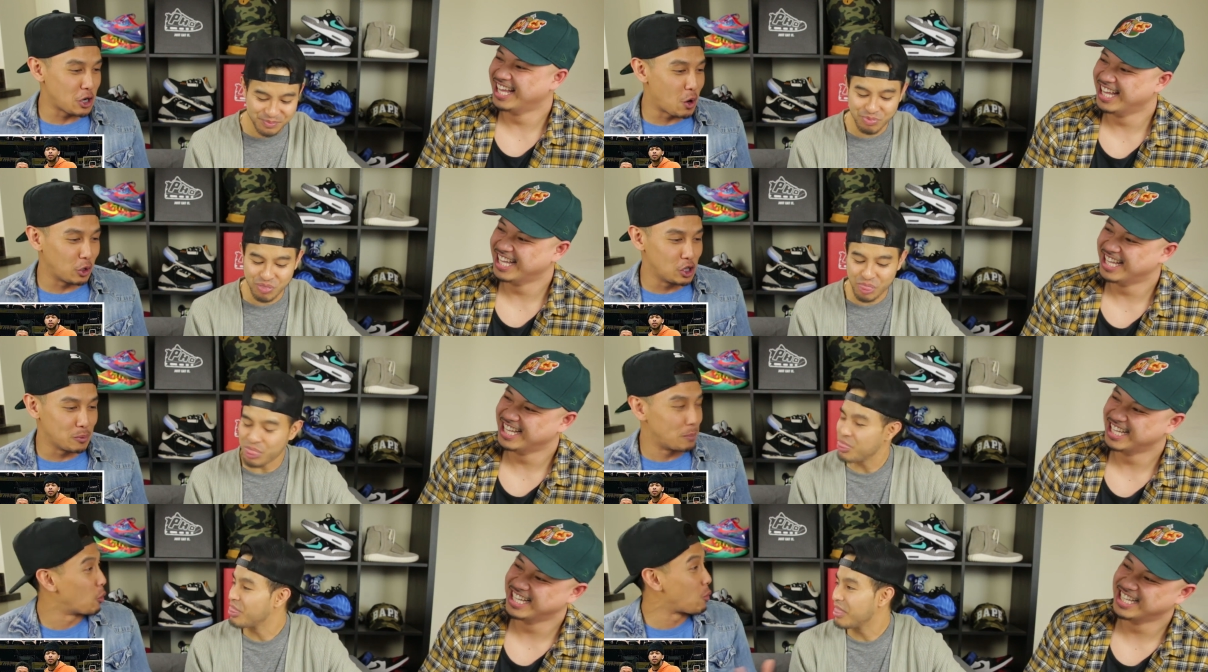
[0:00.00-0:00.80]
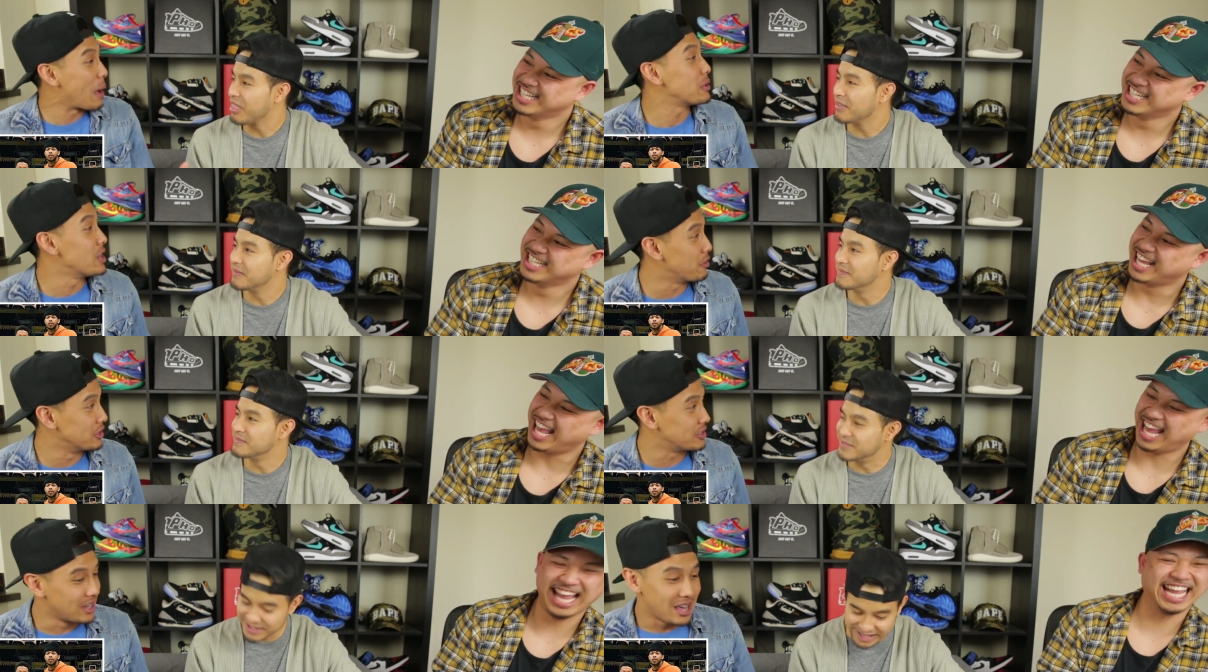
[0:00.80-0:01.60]
Speaker 1: know a little bit more ripe than
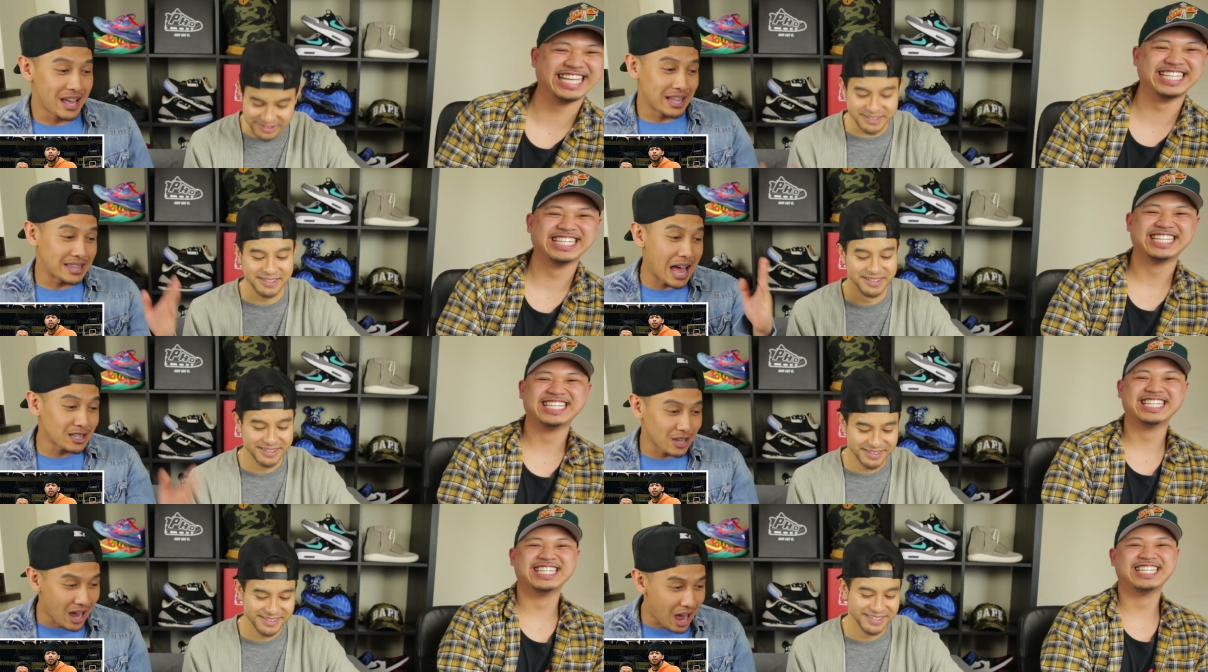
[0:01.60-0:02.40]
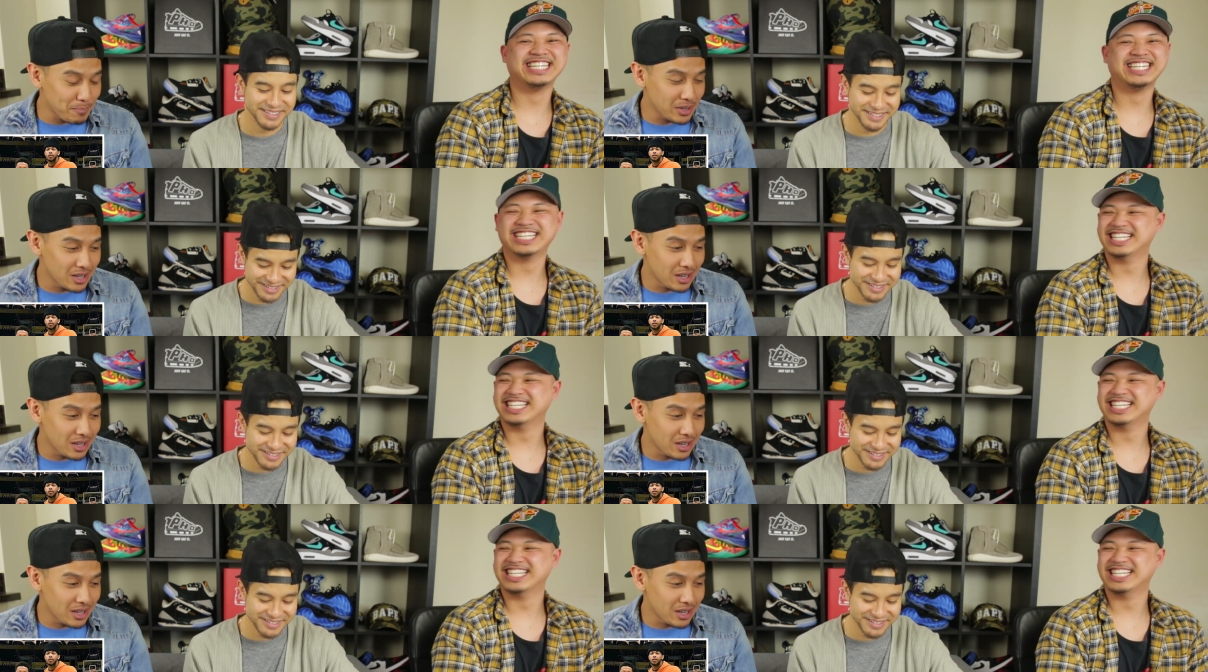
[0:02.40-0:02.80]
others. Yes. That top